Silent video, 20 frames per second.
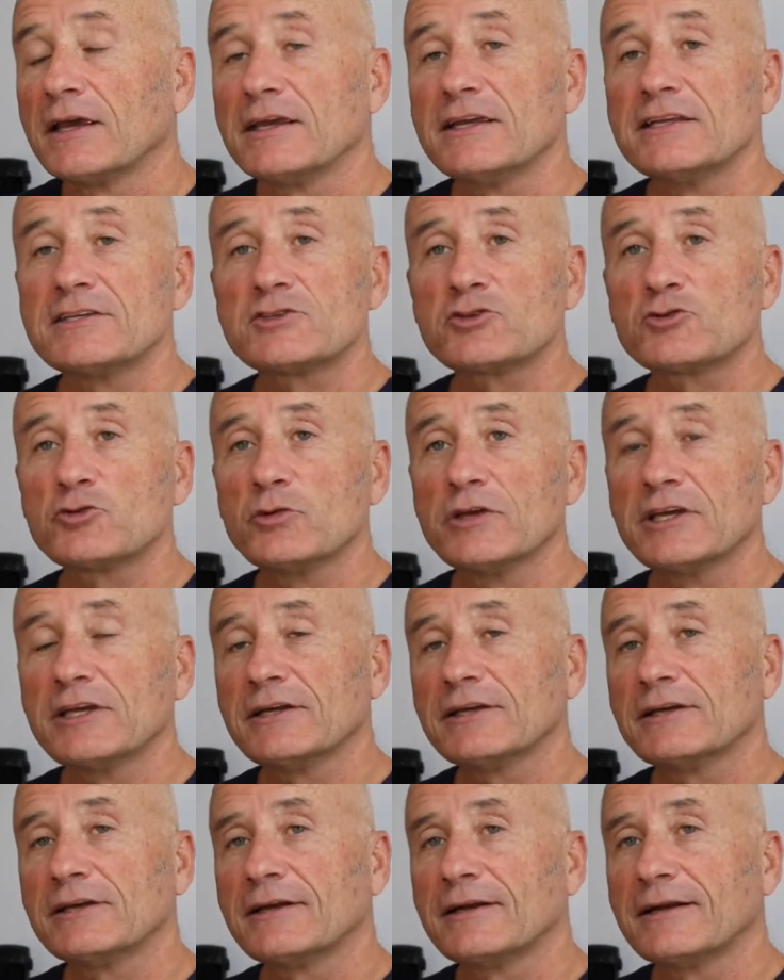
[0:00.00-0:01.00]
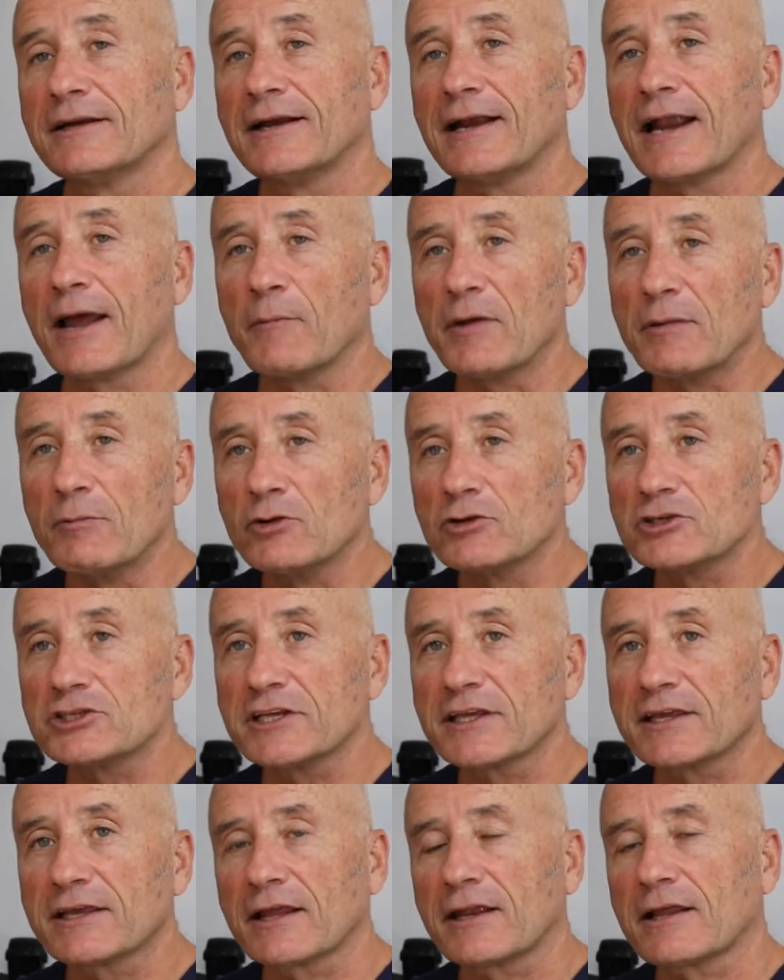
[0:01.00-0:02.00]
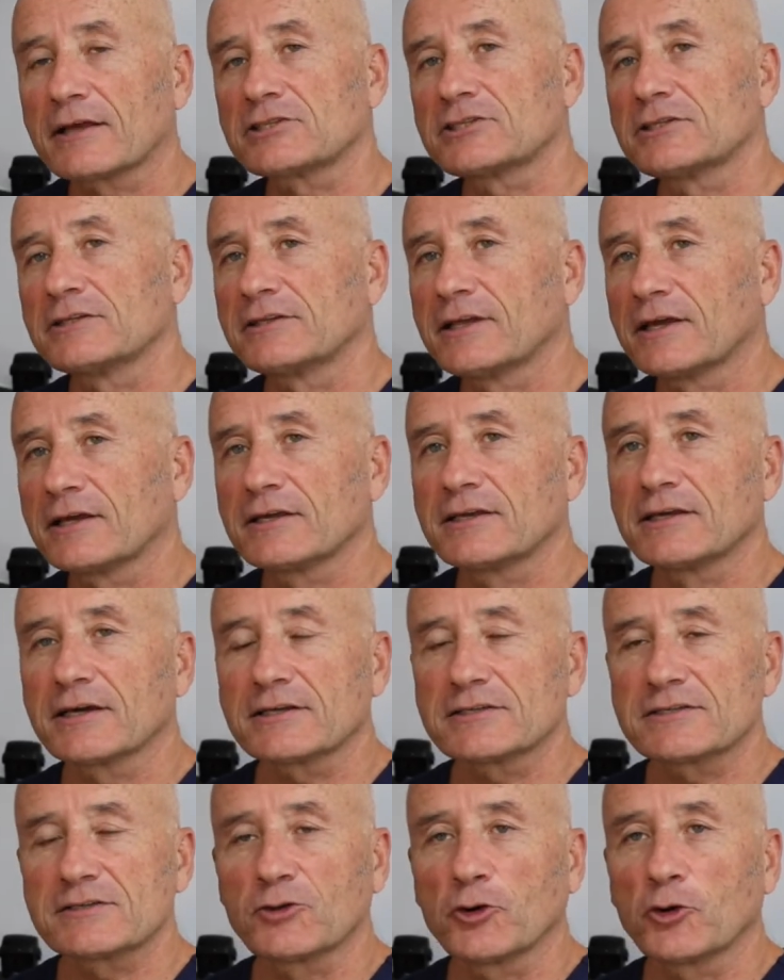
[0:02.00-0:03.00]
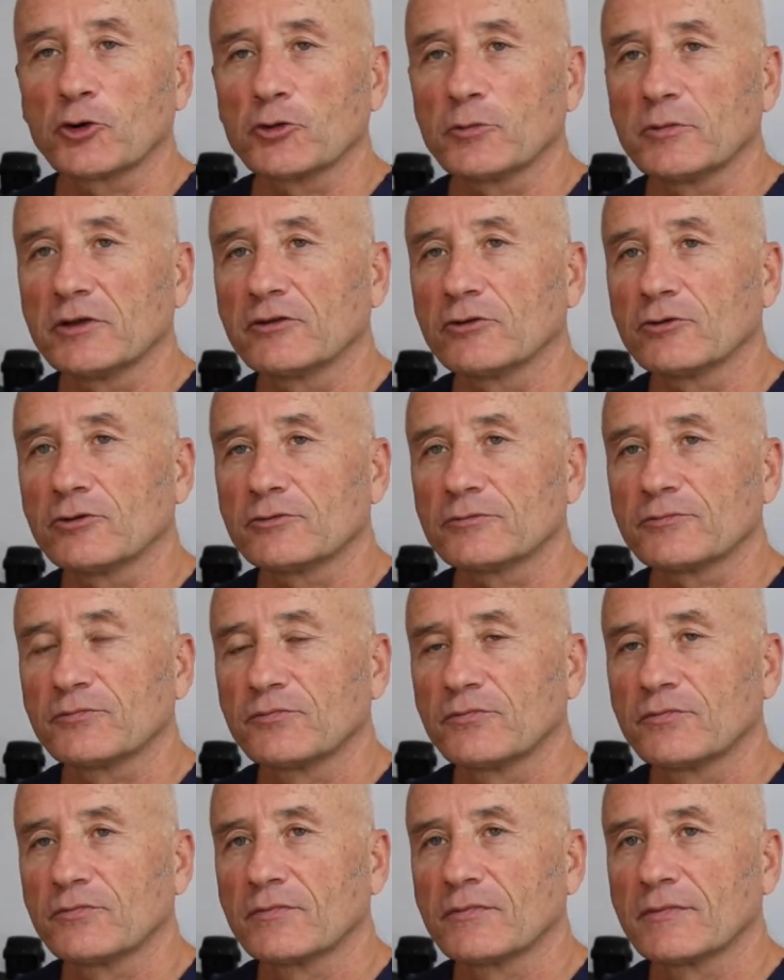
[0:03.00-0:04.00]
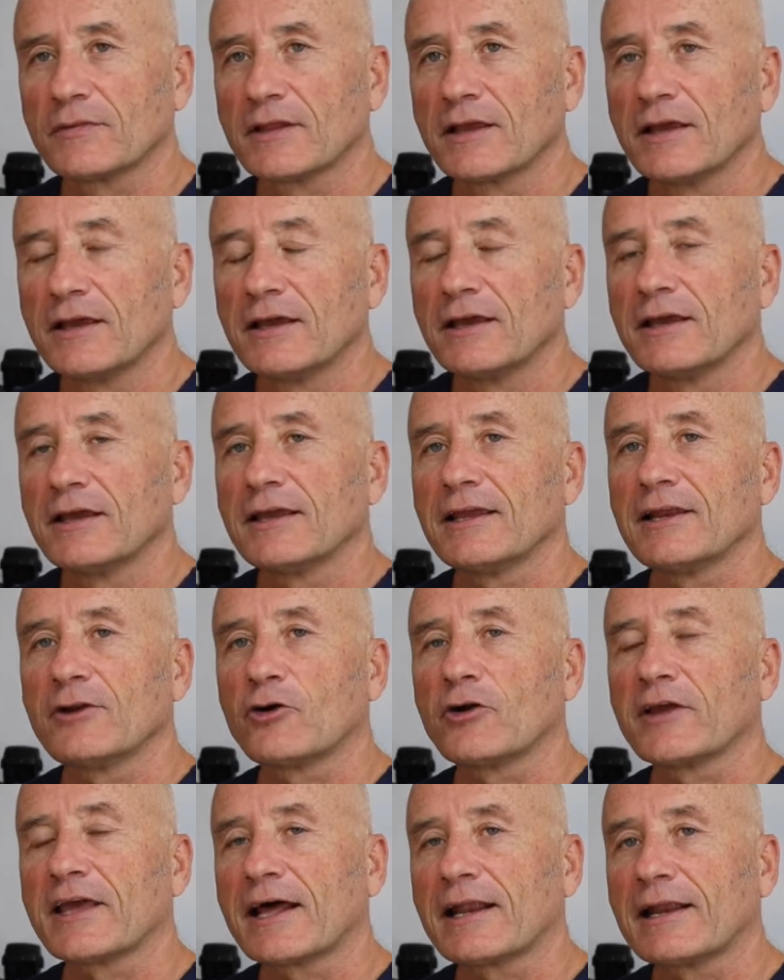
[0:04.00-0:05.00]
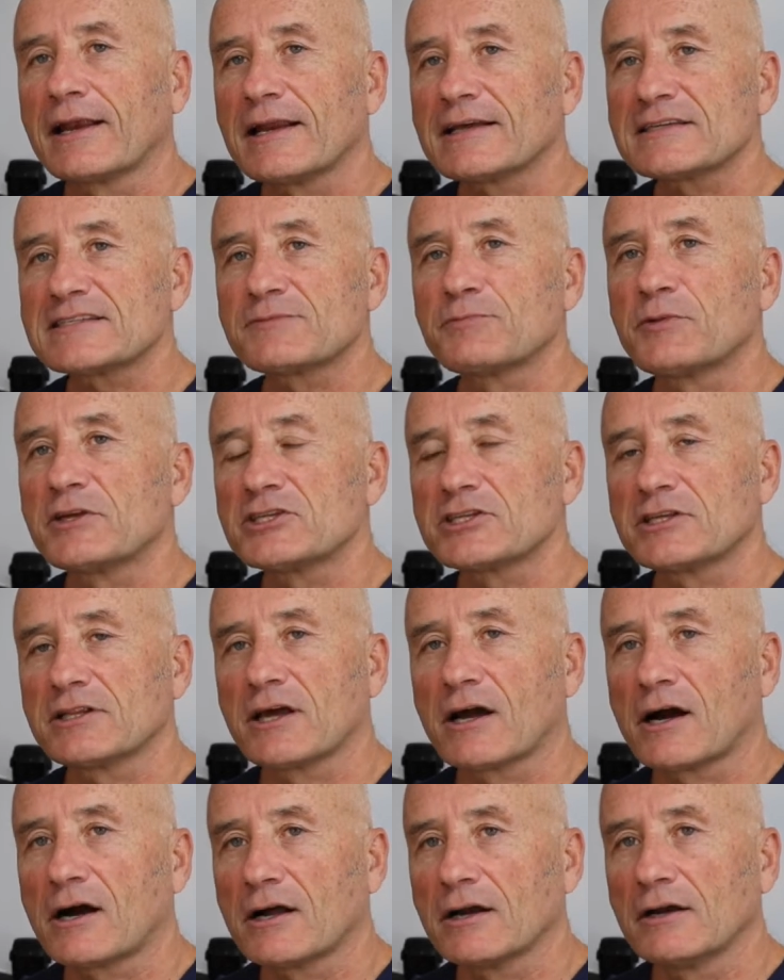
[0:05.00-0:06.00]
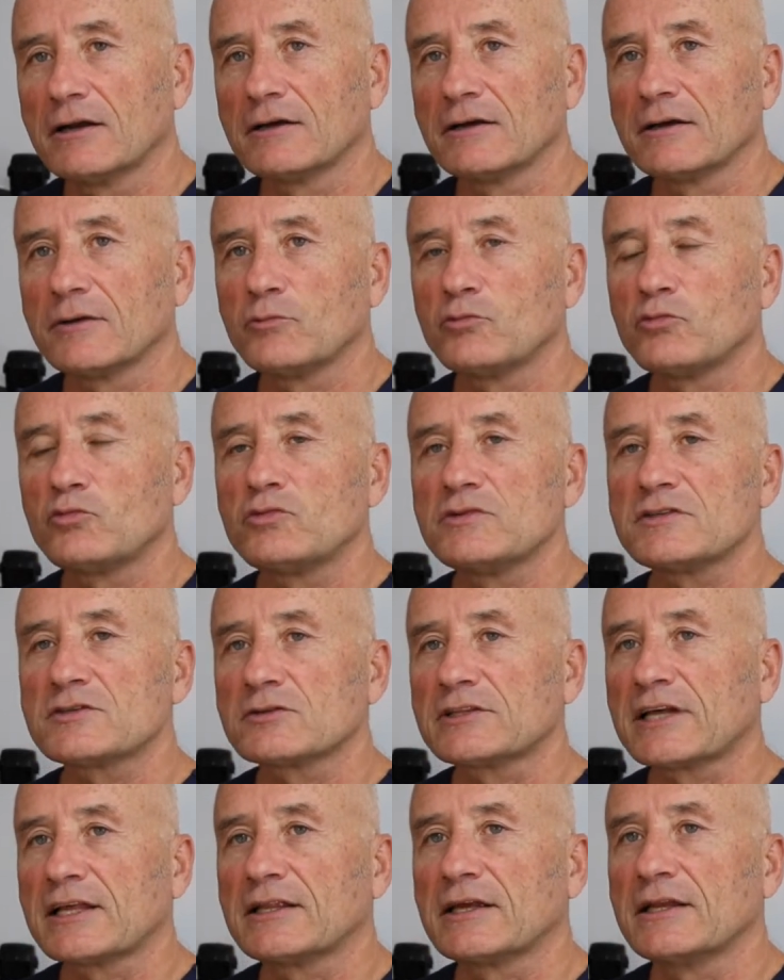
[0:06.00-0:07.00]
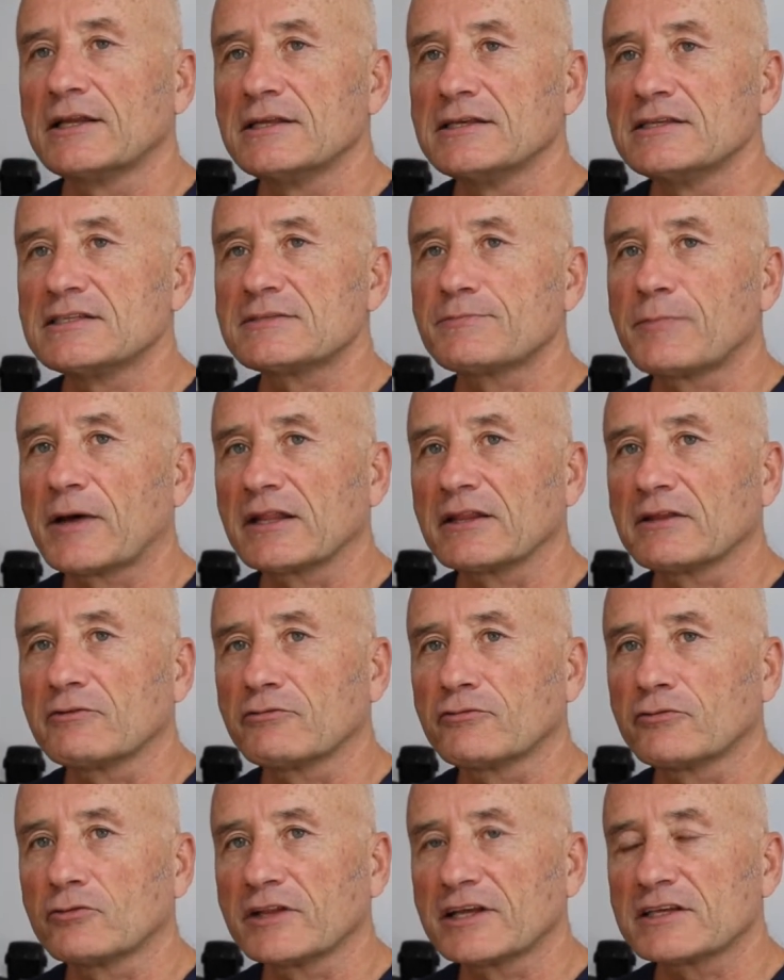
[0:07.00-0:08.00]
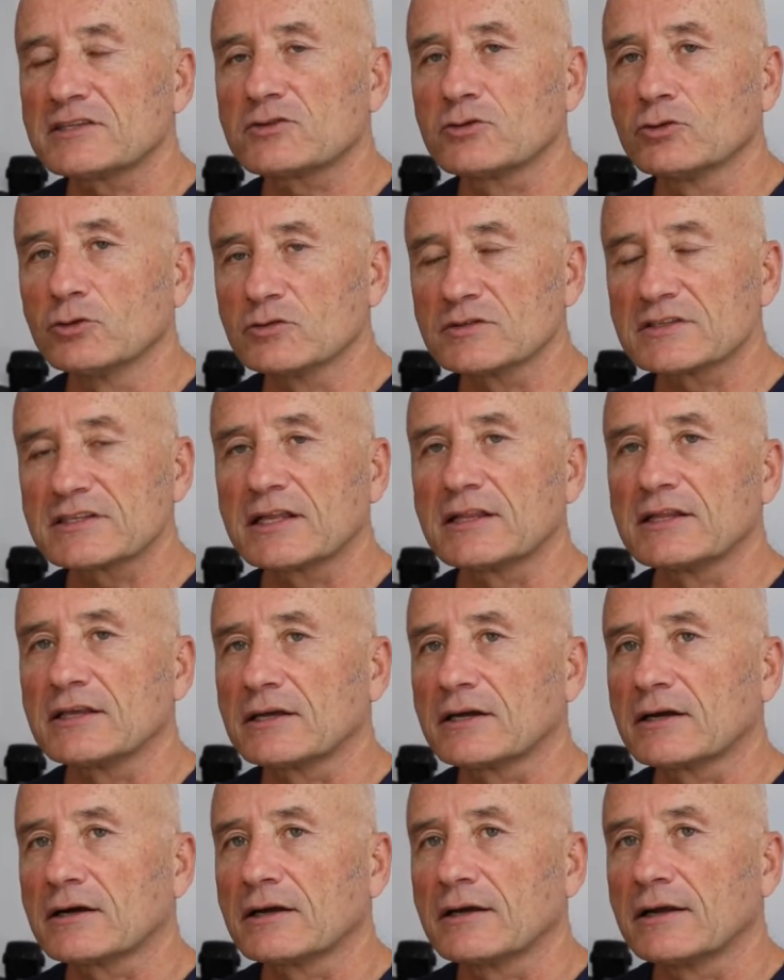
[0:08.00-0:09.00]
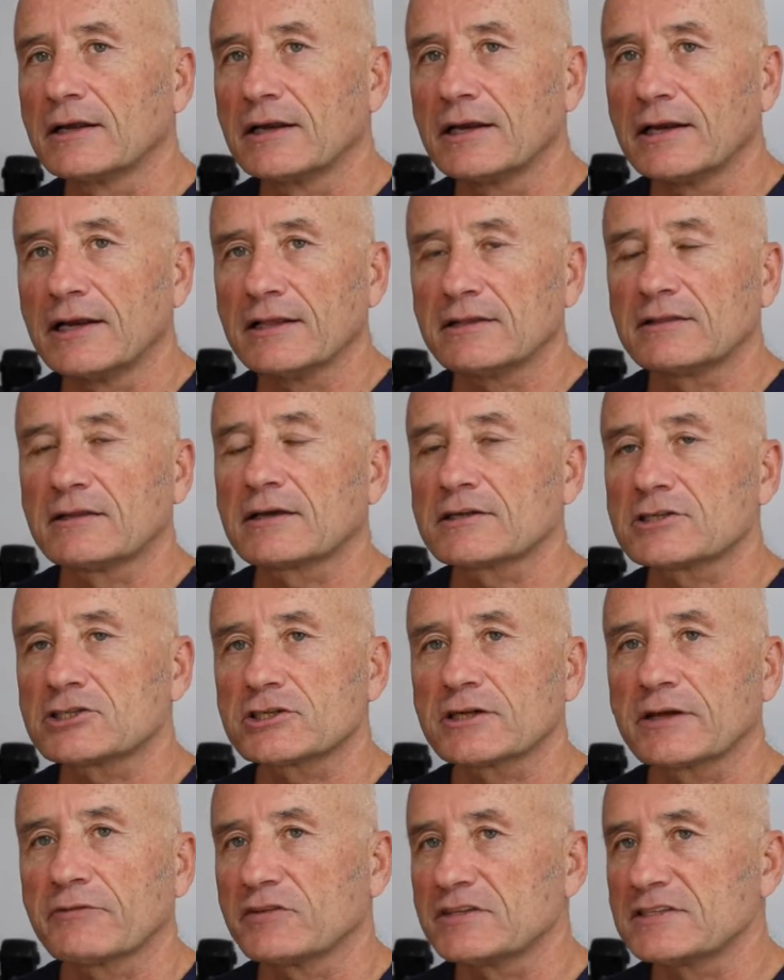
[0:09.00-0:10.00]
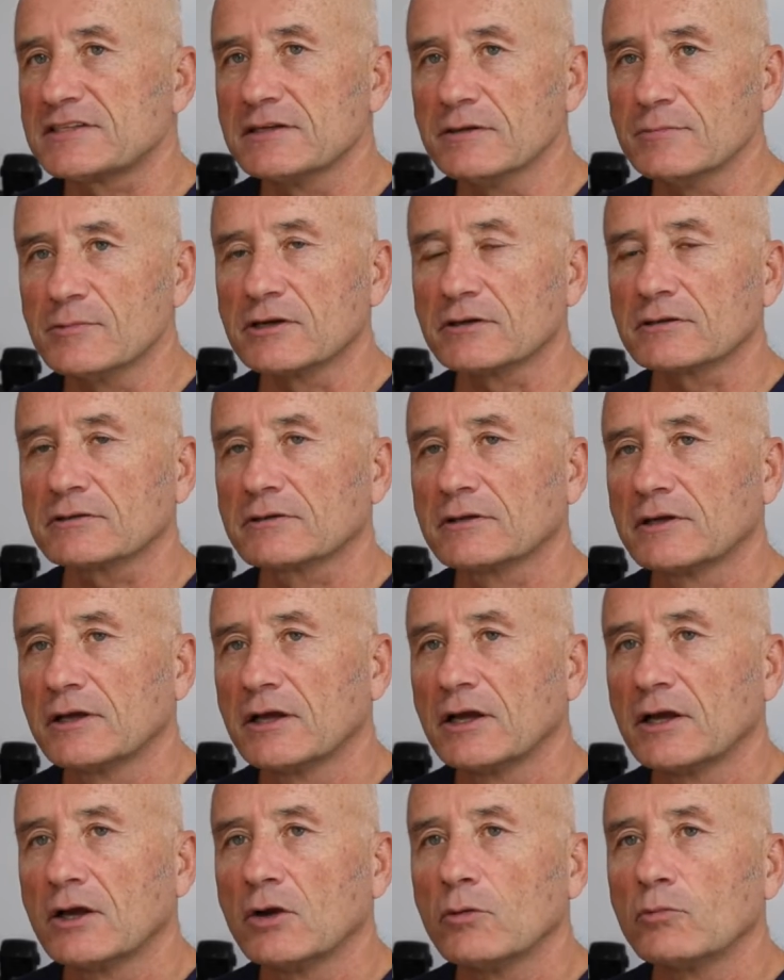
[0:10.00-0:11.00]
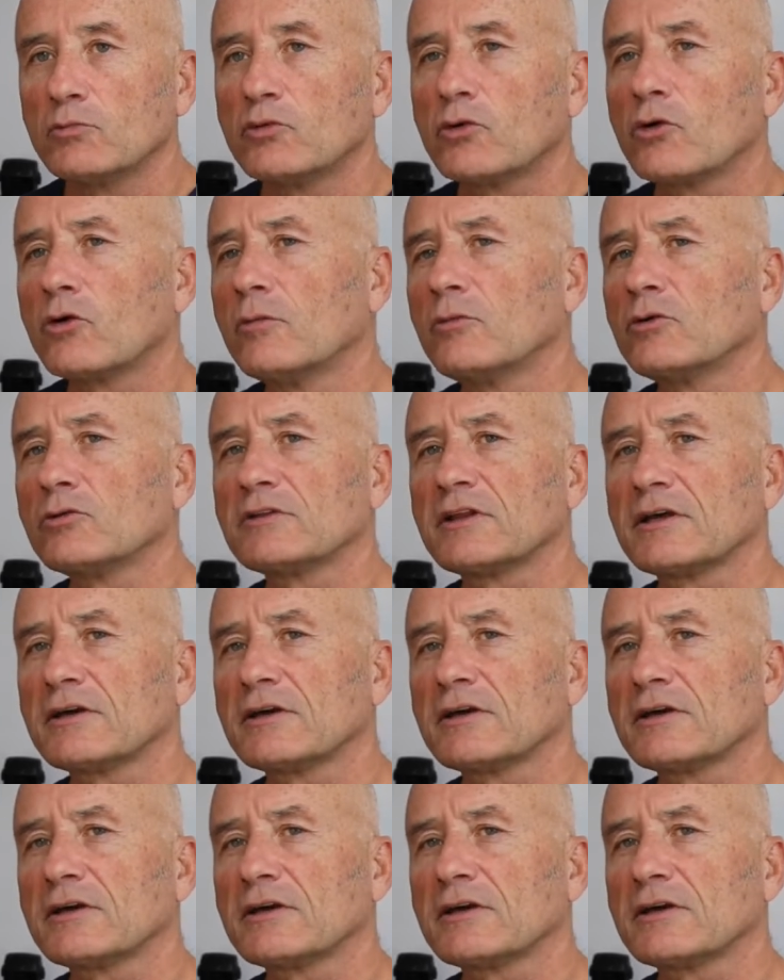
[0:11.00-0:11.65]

The concept is similar to an architect renovating a house. He analyzes the general aspects starting from the foundations, which is the invisible part, the roots and bone structures,